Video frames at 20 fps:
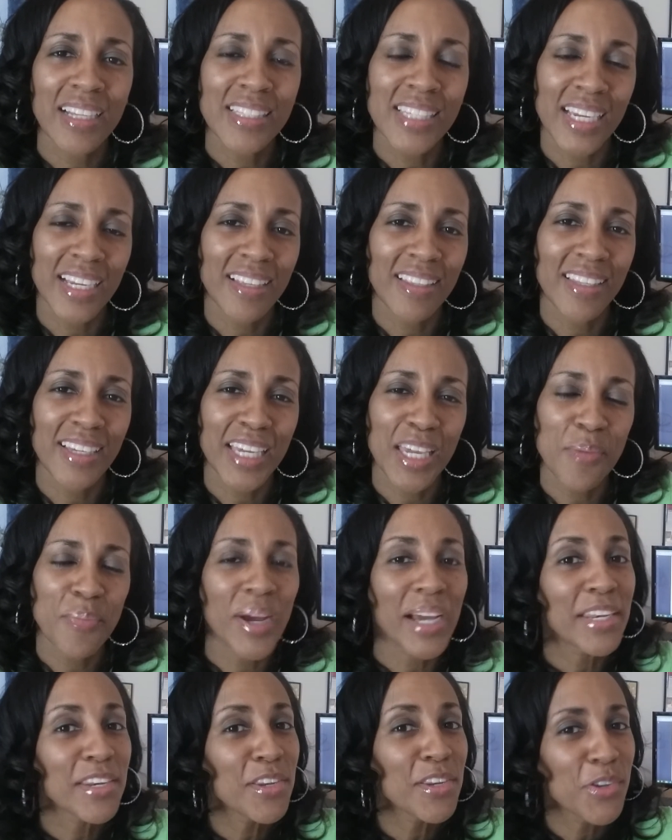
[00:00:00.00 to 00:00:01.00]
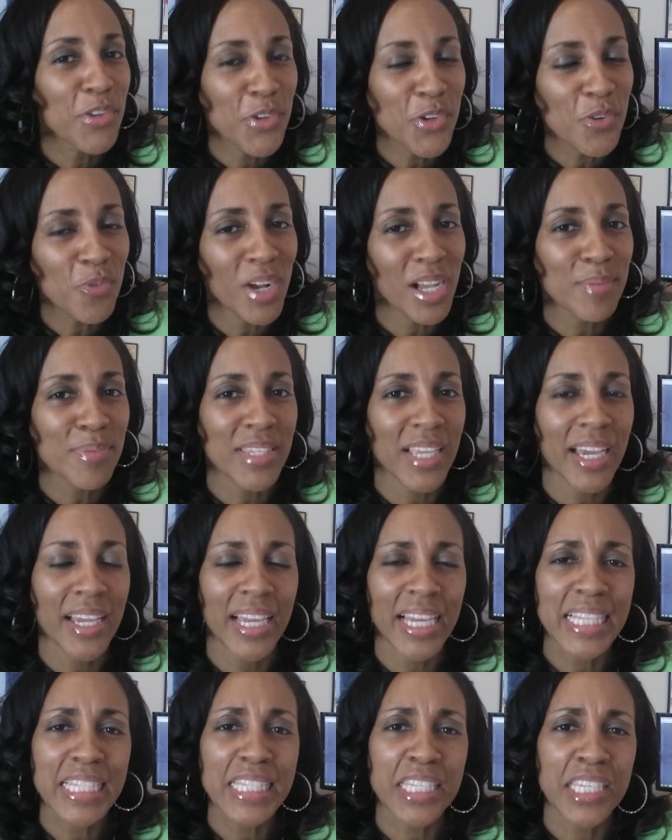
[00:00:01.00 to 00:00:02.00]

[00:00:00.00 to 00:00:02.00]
take a look at my new website at